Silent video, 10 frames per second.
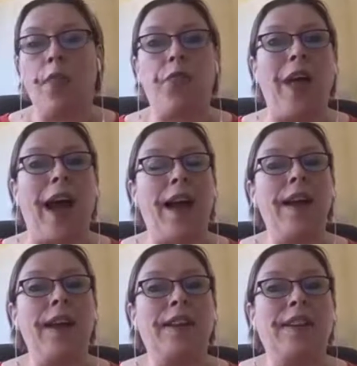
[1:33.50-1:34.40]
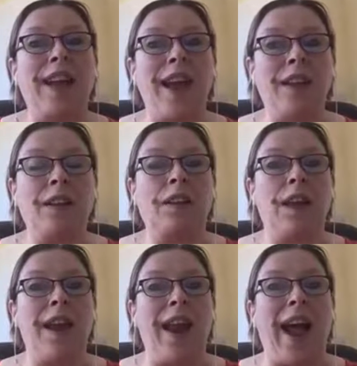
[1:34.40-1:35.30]
that sends
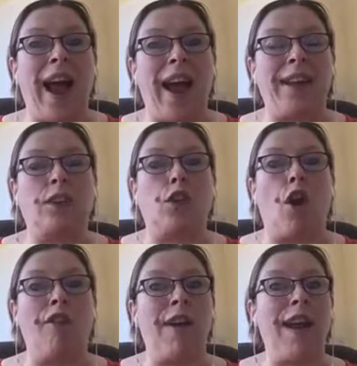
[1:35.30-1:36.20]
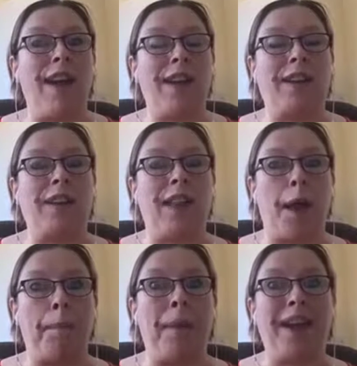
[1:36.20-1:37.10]
an ad directly to
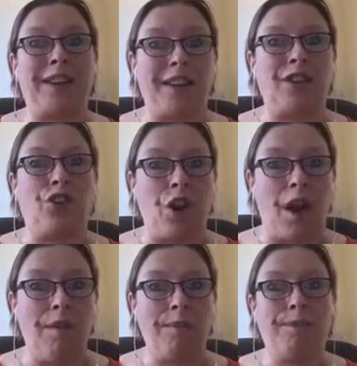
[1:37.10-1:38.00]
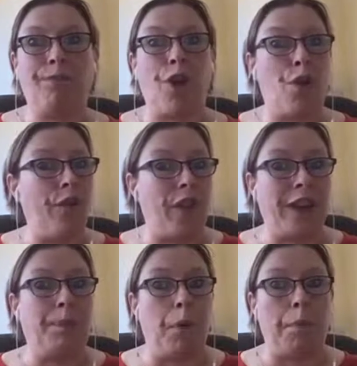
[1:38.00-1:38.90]
their messenger. So
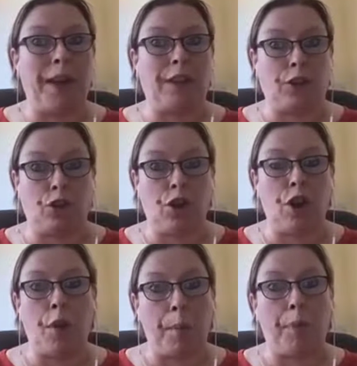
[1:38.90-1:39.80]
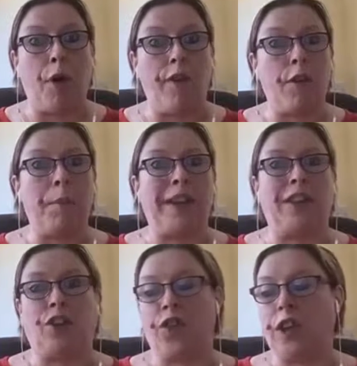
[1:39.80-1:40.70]
Facebook Messenger, the private
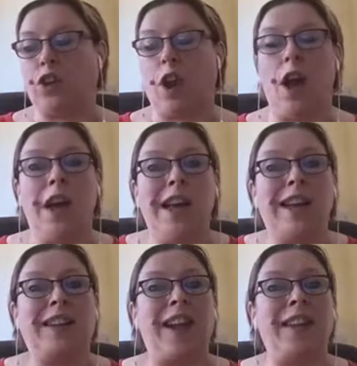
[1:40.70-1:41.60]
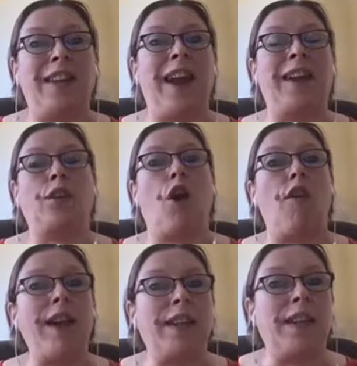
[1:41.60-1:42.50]
message feature, send an ad
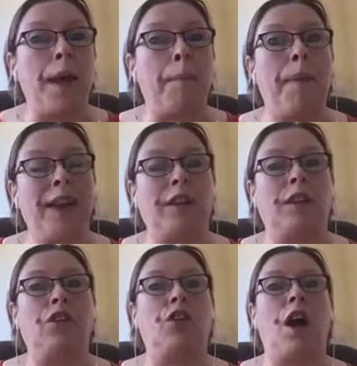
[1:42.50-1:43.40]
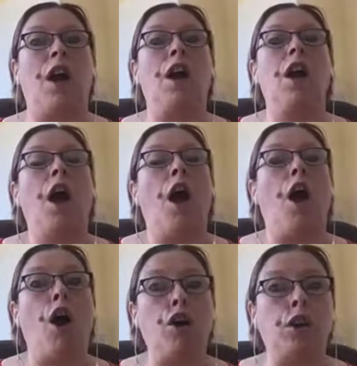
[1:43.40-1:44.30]
directly to their messenger
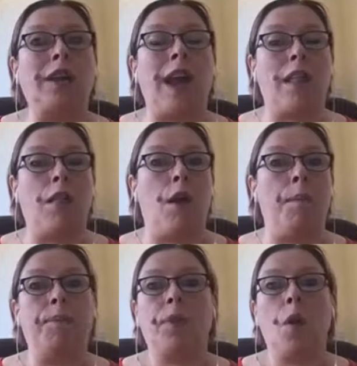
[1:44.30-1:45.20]
asking them,